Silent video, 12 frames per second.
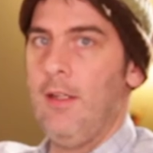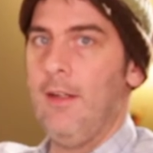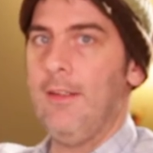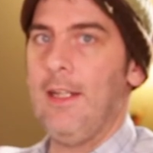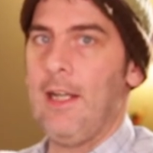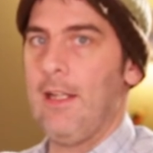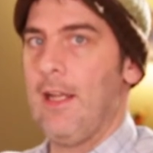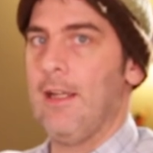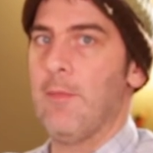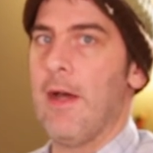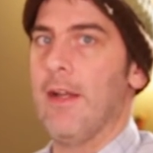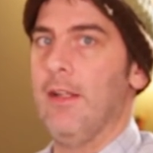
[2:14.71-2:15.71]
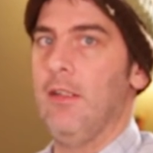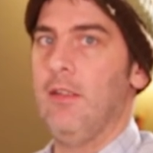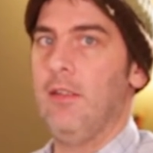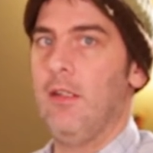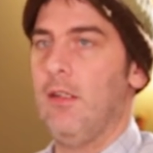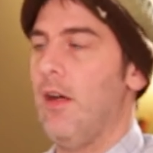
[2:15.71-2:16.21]
The other thing I like about it,
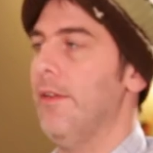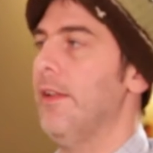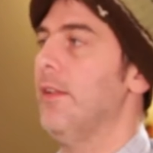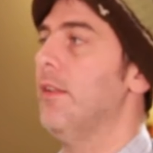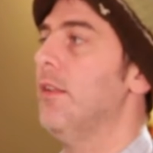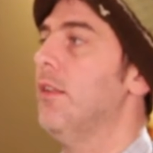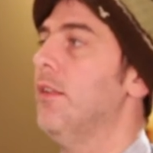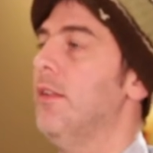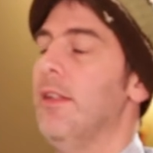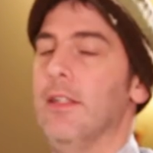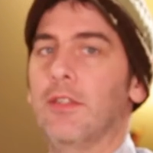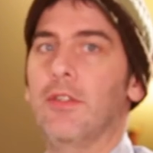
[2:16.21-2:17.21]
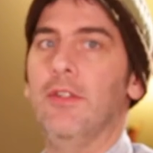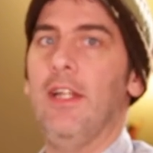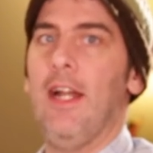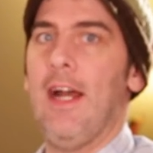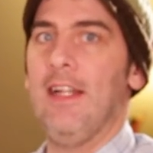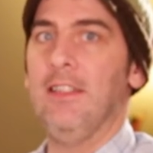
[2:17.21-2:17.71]
on the screw
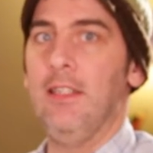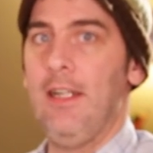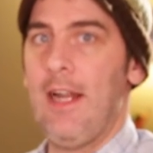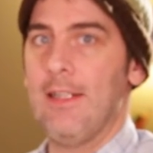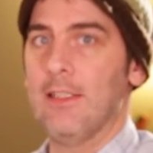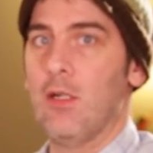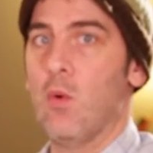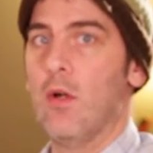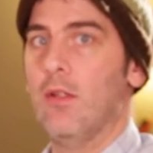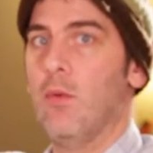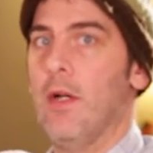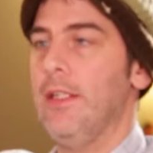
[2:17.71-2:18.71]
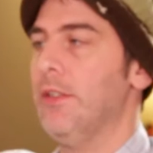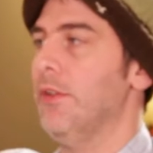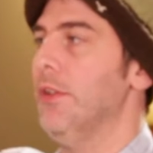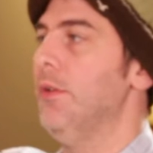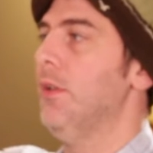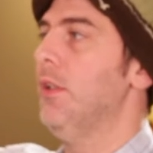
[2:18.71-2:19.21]
that it has a 1/4-20
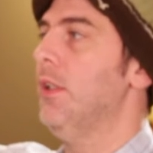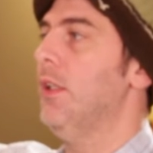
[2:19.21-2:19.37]
screw.